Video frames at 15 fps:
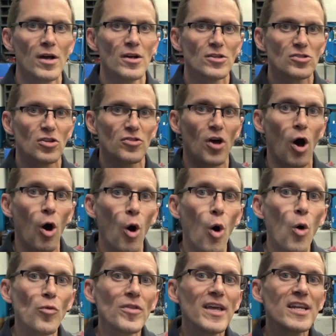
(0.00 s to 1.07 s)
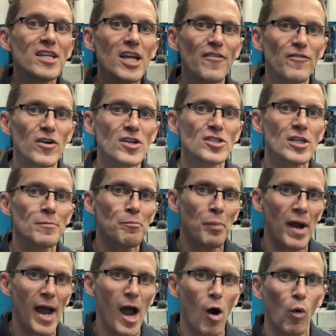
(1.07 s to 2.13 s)
So the only difference in
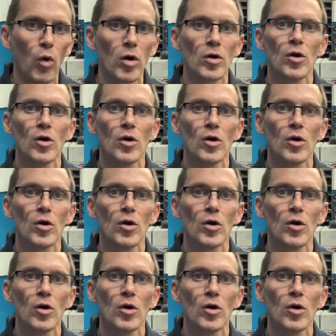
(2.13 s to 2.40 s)
power